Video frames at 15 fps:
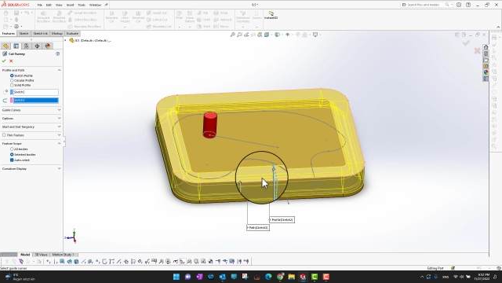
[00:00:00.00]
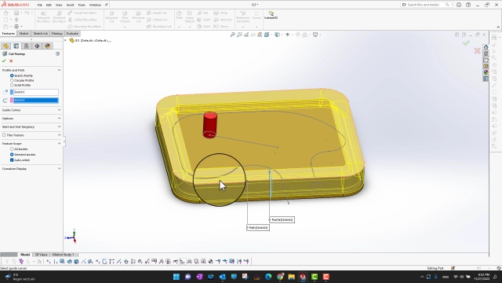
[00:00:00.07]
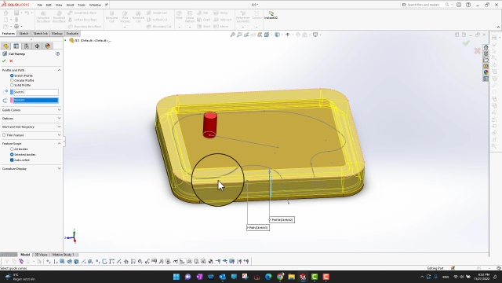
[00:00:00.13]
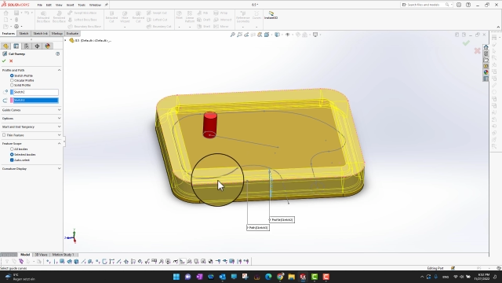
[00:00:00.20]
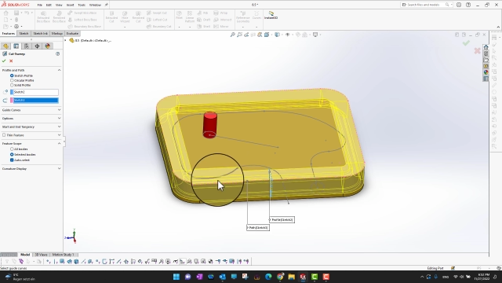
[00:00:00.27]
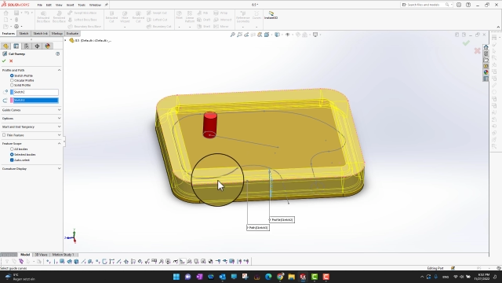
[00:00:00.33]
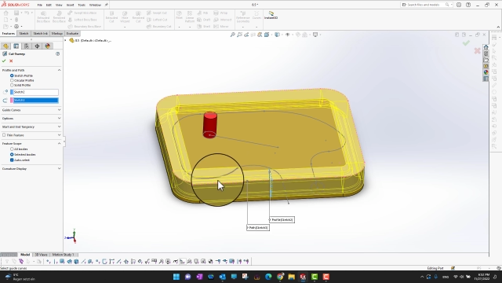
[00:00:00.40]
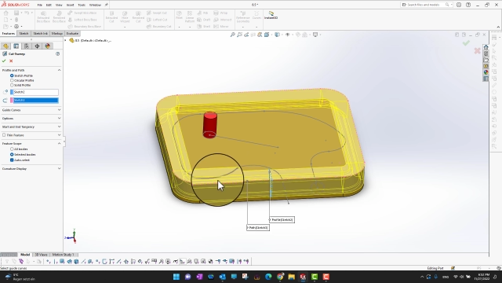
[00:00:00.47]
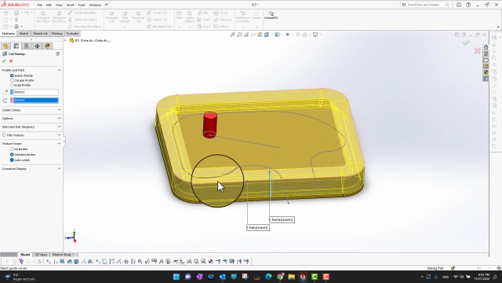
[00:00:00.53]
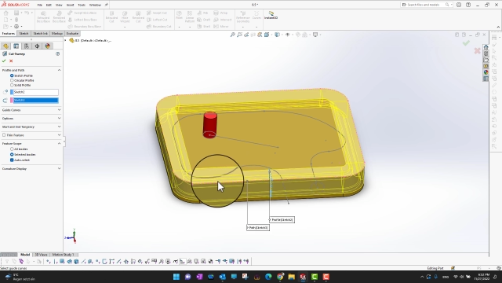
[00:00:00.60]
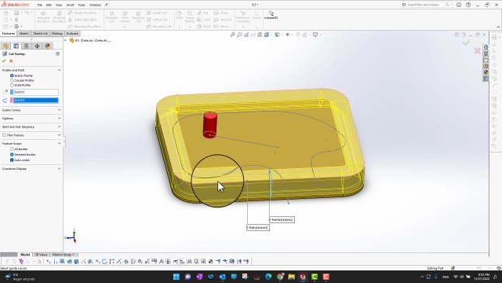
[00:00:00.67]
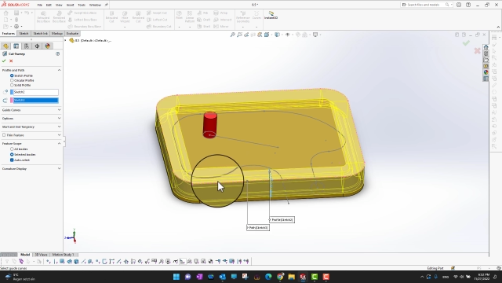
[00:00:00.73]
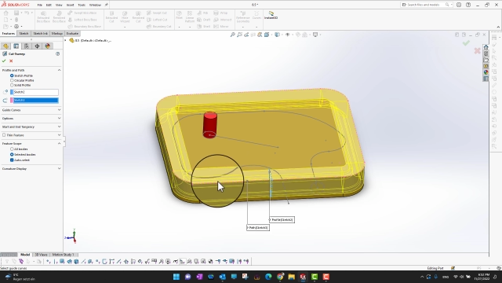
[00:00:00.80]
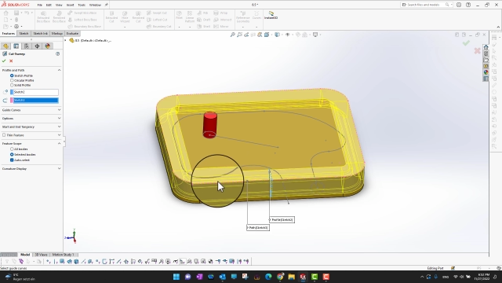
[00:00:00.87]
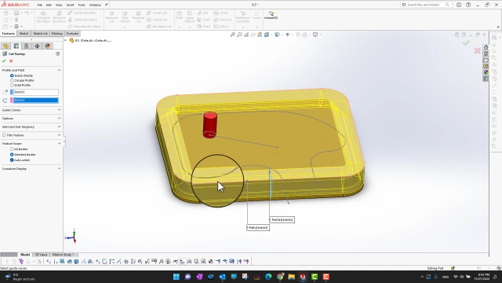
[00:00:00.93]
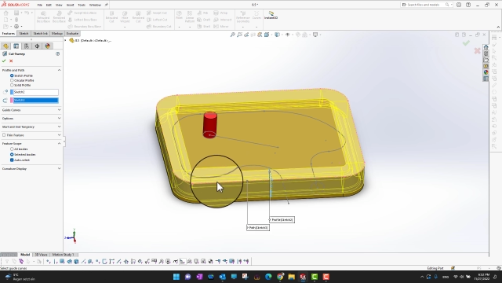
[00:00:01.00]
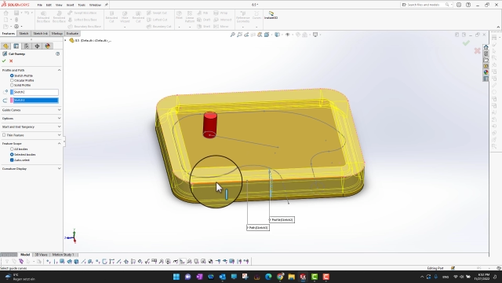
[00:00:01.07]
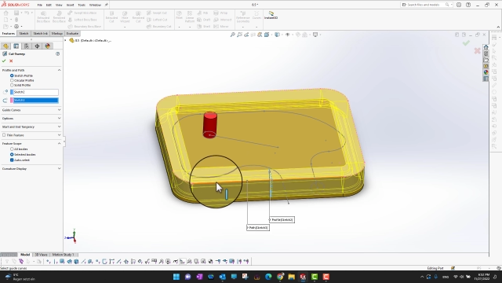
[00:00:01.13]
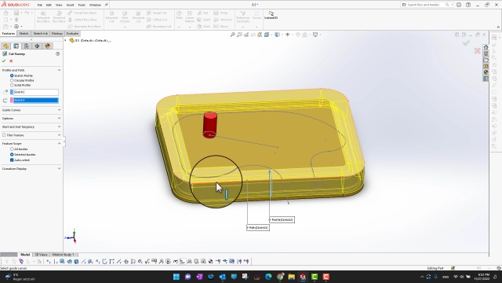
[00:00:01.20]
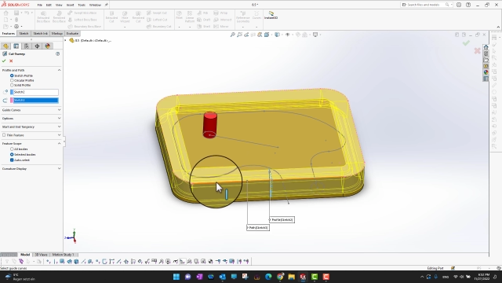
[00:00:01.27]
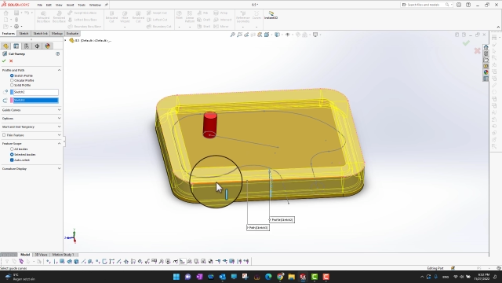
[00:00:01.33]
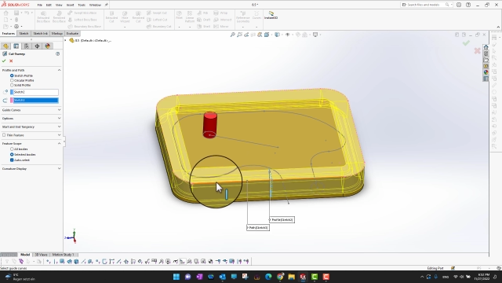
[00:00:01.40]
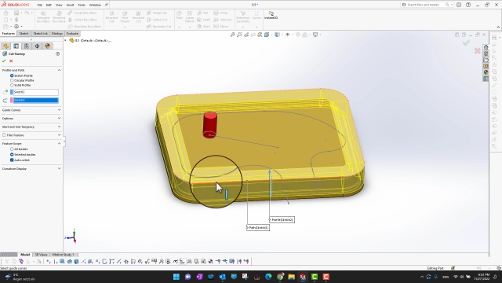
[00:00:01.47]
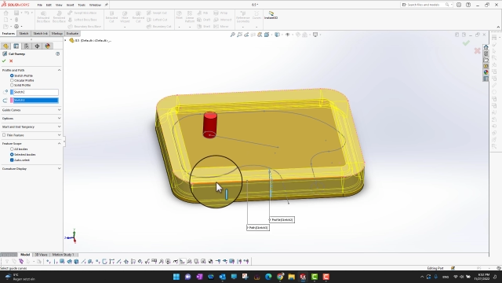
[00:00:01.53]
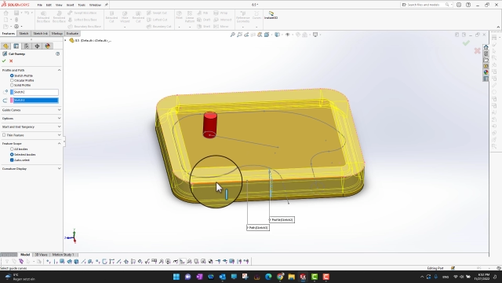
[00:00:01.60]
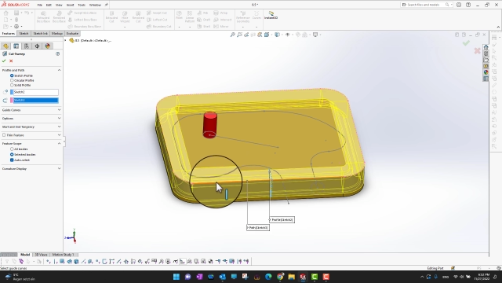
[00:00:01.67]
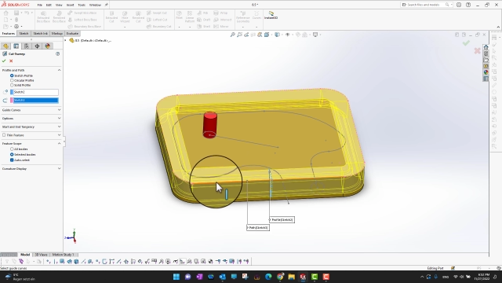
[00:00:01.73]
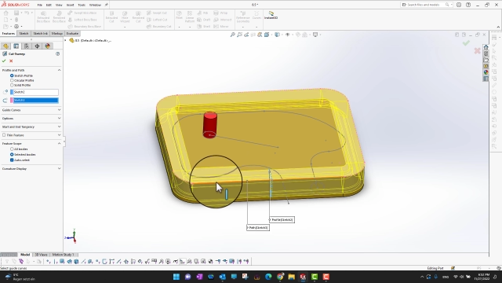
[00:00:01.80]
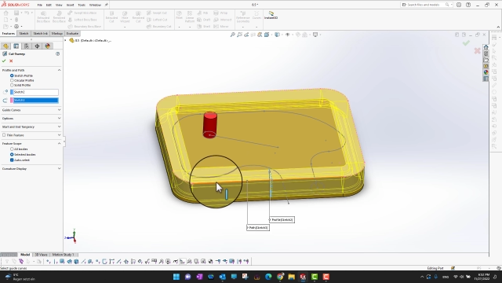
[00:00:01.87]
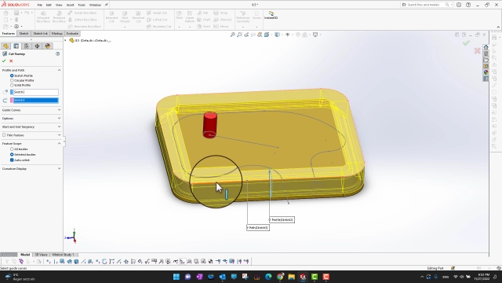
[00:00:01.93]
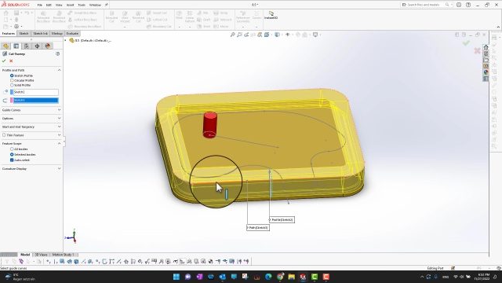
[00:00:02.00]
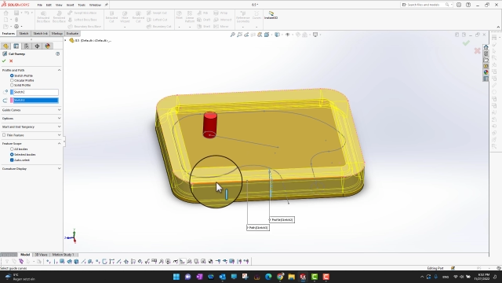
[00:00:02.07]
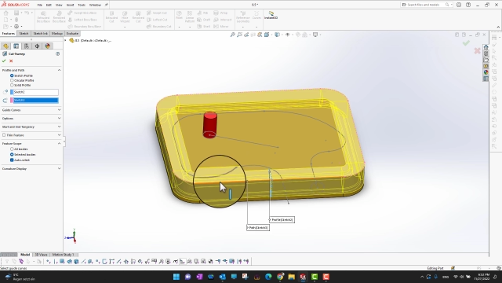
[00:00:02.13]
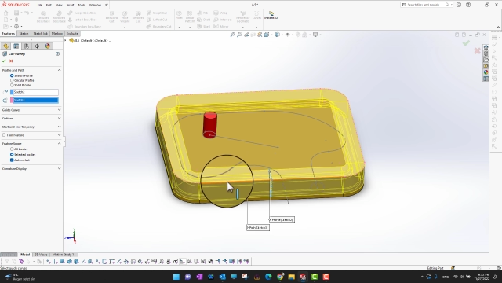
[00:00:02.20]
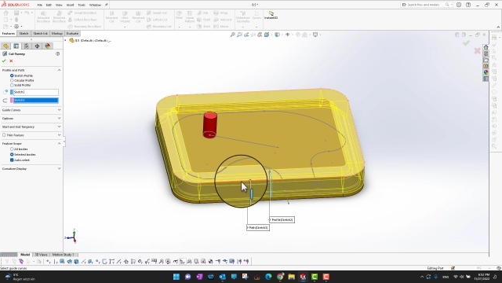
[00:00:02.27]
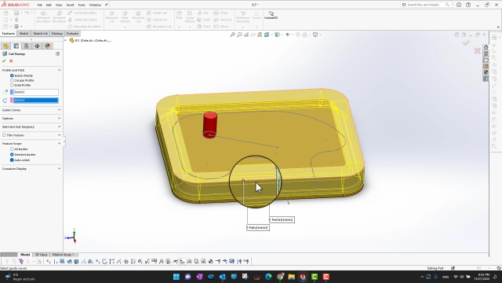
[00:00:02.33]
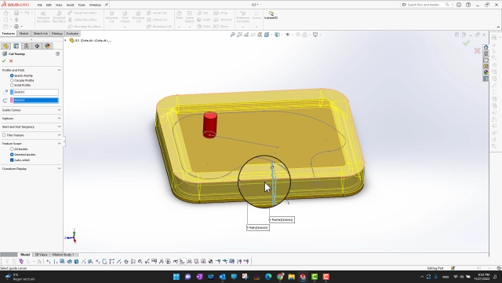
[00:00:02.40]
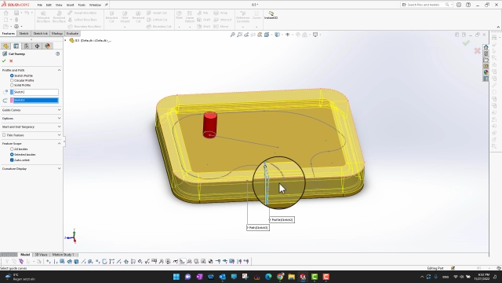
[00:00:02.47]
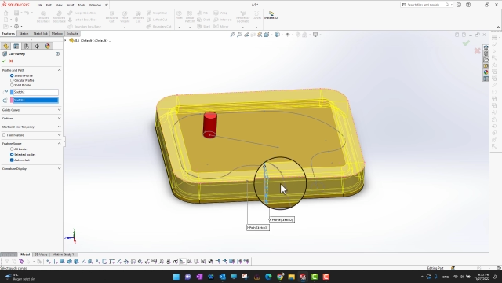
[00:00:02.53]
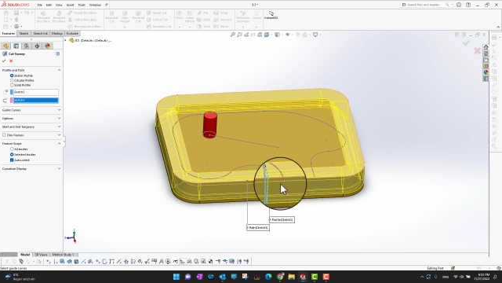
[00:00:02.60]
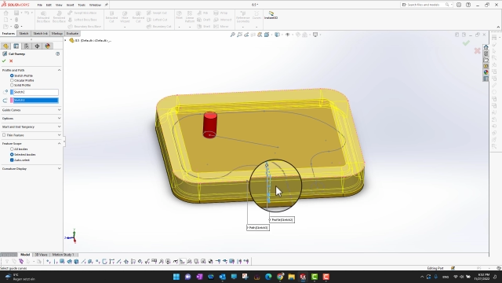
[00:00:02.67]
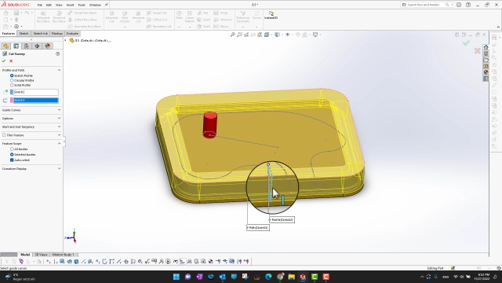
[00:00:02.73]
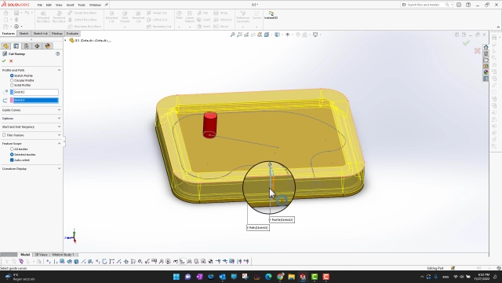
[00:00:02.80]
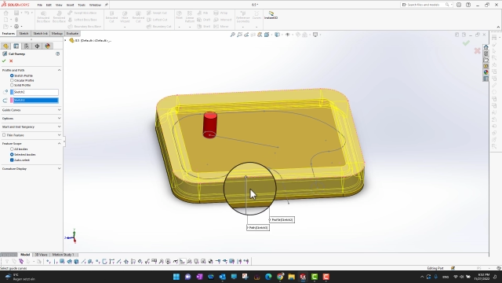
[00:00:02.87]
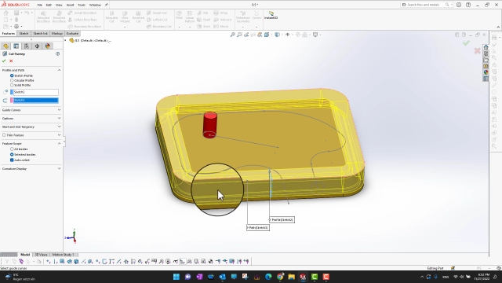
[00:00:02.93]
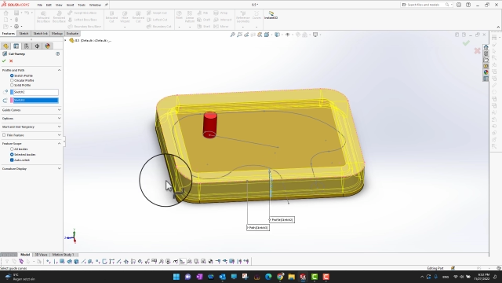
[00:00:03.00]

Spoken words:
(no speaker visible)